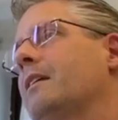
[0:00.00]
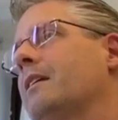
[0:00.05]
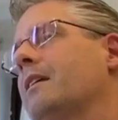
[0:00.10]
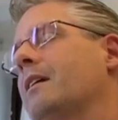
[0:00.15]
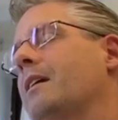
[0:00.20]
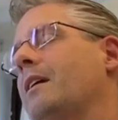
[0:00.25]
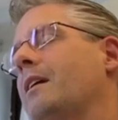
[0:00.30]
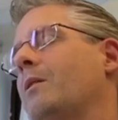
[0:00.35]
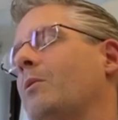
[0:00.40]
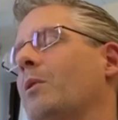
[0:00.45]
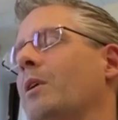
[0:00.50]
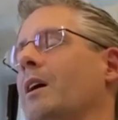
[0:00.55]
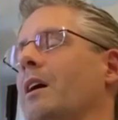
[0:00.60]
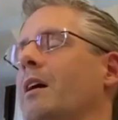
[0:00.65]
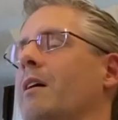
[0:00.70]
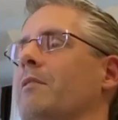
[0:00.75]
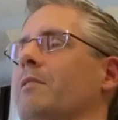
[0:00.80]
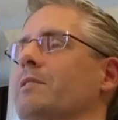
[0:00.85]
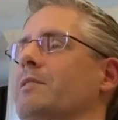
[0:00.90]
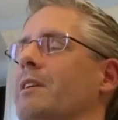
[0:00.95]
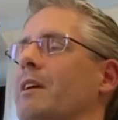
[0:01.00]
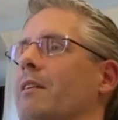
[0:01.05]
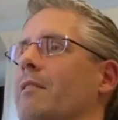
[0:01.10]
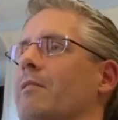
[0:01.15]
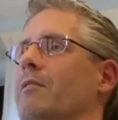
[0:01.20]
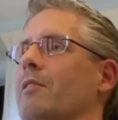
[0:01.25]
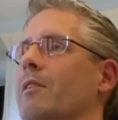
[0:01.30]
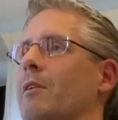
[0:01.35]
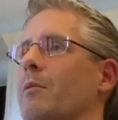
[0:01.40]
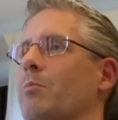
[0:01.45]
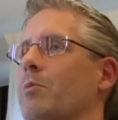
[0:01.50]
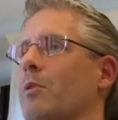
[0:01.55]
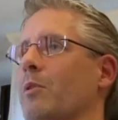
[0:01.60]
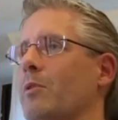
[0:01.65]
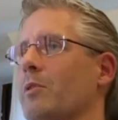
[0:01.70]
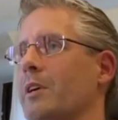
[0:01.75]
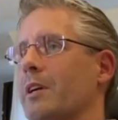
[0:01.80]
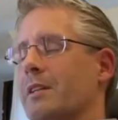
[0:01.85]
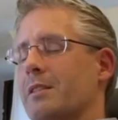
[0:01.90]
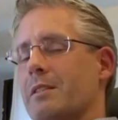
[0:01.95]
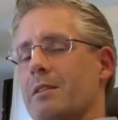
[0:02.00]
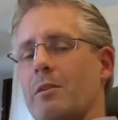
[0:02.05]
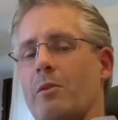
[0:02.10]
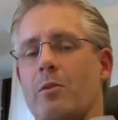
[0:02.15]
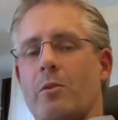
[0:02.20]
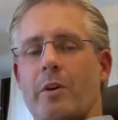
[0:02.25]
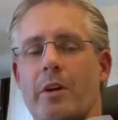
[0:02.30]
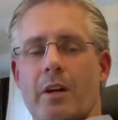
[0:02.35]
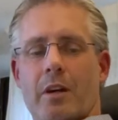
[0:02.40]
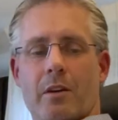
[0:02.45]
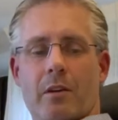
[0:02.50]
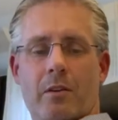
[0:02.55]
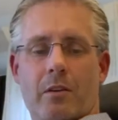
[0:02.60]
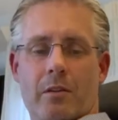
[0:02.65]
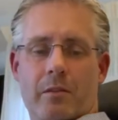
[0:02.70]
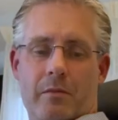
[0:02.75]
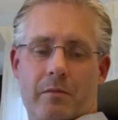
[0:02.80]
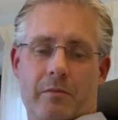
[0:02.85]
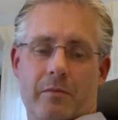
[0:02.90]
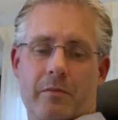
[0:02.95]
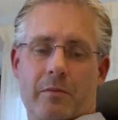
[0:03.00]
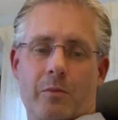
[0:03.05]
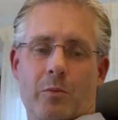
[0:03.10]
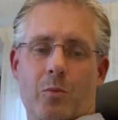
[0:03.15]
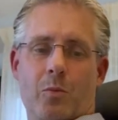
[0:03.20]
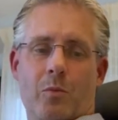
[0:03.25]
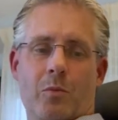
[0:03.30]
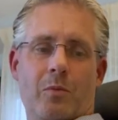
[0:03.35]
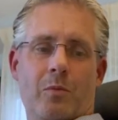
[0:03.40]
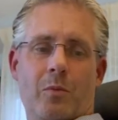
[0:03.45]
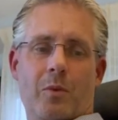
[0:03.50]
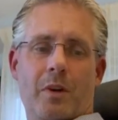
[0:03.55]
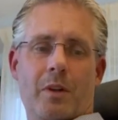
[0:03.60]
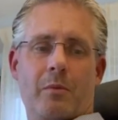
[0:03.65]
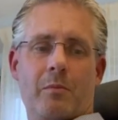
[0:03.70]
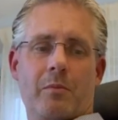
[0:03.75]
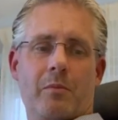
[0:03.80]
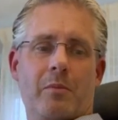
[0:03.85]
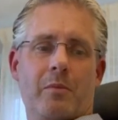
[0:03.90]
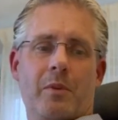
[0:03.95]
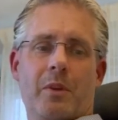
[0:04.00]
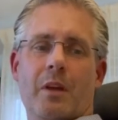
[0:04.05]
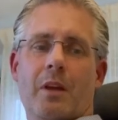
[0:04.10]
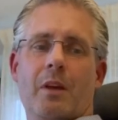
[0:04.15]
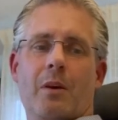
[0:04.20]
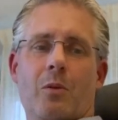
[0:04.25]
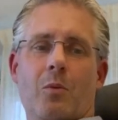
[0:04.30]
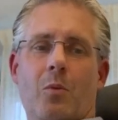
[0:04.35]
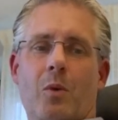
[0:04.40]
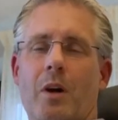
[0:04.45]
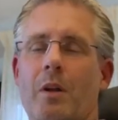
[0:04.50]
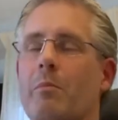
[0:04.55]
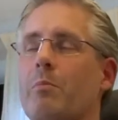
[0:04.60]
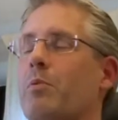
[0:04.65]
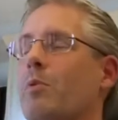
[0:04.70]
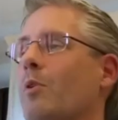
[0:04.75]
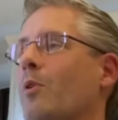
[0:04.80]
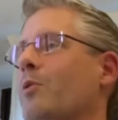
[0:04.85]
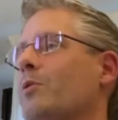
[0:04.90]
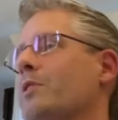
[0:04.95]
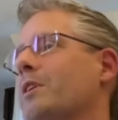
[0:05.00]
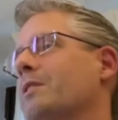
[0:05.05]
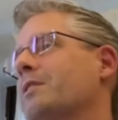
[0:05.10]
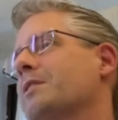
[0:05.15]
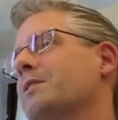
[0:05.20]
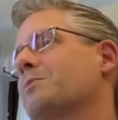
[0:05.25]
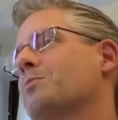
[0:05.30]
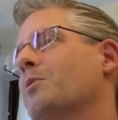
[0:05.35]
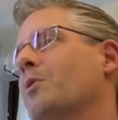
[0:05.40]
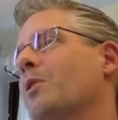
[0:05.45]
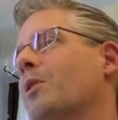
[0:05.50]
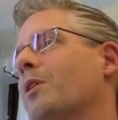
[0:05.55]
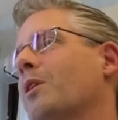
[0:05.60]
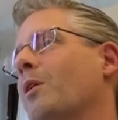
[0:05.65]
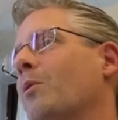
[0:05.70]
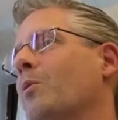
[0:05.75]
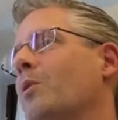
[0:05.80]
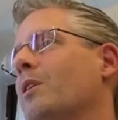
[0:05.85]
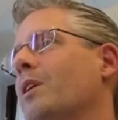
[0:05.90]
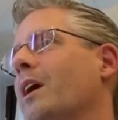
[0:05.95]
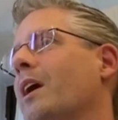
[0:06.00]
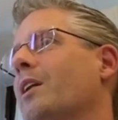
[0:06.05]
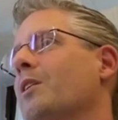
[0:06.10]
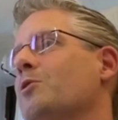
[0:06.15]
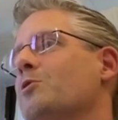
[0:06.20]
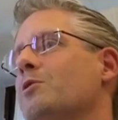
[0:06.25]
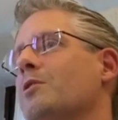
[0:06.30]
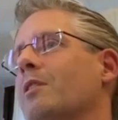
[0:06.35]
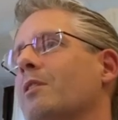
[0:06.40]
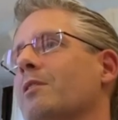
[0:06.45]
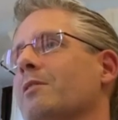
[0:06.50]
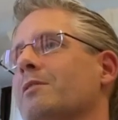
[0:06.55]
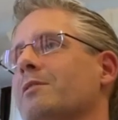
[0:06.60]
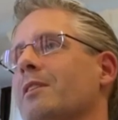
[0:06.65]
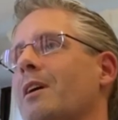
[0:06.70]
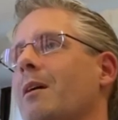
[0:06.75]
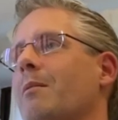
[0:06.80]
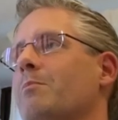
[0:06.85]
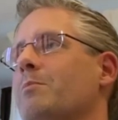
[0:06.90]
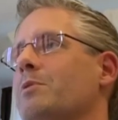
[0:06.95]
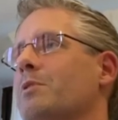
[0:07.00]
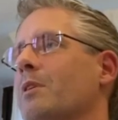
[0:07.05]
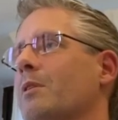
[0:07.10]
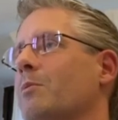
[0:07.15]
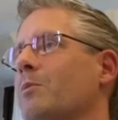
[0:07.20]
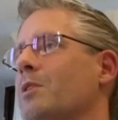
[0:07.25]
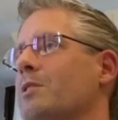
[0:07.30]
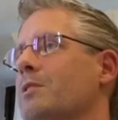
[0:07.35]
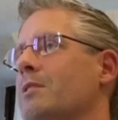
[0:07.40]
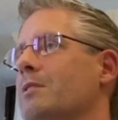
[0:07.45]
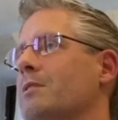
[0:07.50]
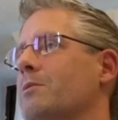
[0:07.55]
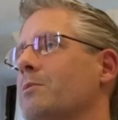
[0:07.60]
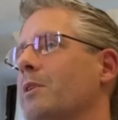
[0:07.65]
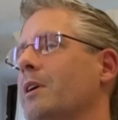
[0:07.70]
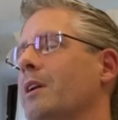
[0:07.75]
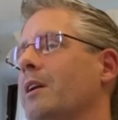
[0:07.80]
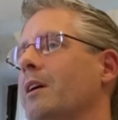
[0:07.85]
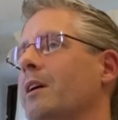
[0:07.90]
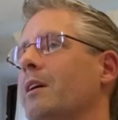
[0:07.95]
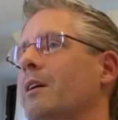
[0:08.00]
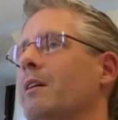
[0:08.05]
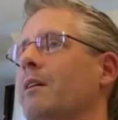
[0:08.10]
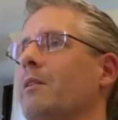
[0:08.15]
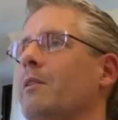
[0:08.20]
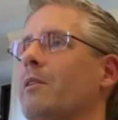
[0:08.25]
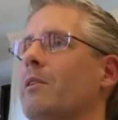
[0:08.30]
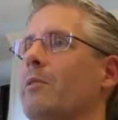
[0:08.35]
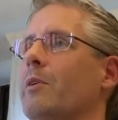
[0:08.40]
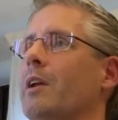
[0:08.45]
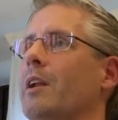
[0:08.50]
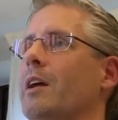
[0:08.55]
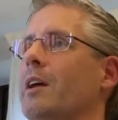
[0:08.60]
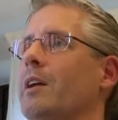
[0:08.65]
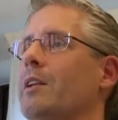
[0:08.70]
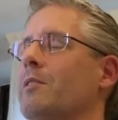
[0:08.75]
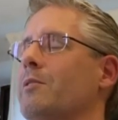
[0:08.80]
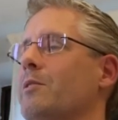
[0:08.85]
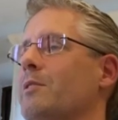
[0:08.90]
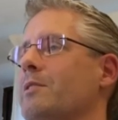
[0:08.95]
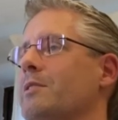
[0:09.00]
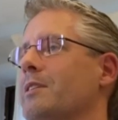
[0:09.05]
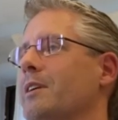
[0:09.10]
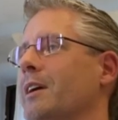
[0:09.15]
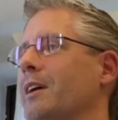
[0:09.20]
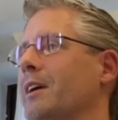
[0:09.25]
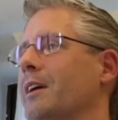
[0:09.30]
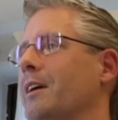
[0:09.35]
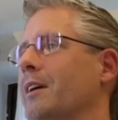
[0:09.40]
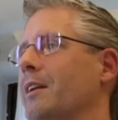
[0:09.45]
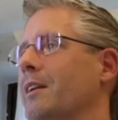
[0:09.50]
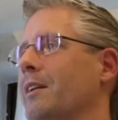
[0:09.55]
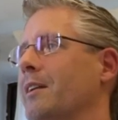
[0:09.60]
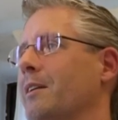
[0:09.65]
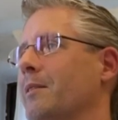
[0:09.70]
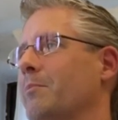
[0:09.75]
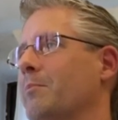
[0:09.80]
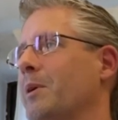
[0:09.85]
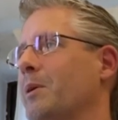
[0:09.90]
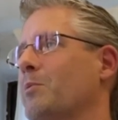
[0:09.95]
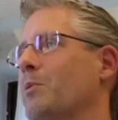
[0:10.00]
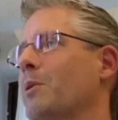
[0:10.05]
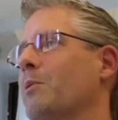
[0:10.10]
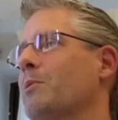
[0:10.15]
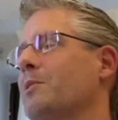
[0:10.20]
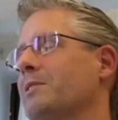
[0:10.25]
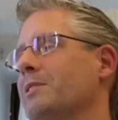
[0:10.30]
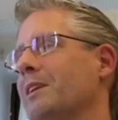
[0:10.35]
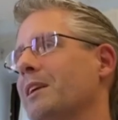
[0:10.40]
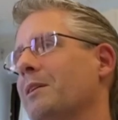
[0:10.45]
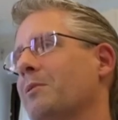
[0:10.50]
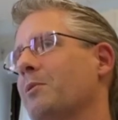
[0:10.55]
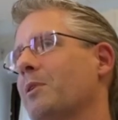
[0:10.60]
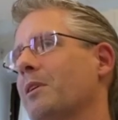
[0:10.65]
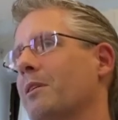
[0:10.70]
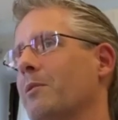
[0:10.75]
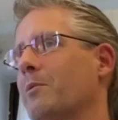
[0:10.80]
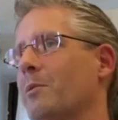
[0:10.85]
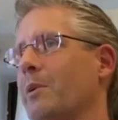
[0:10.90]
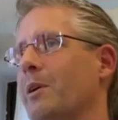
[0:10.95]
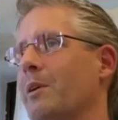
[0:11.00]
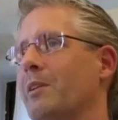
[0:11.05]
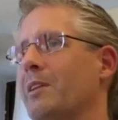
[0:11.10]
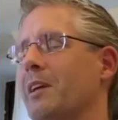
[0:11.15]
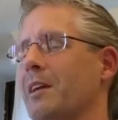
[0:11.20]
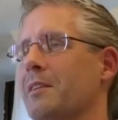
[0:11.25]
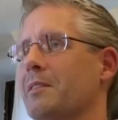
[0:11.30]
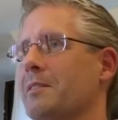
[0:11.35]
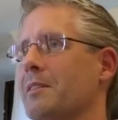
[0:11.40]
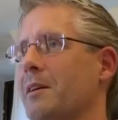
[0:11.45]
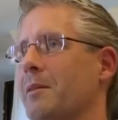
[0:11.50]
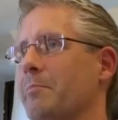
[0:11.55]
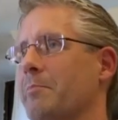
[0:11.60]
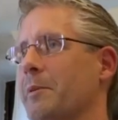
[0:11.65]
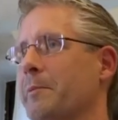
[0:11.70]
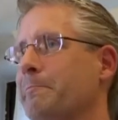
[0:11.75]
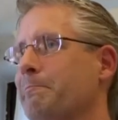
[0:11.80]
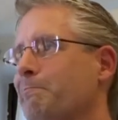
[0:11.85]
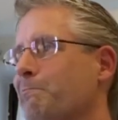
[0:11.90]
Yeah, we have several projects going on. One project is working with energy consumption, which is really interesting, but we will see where it ends up.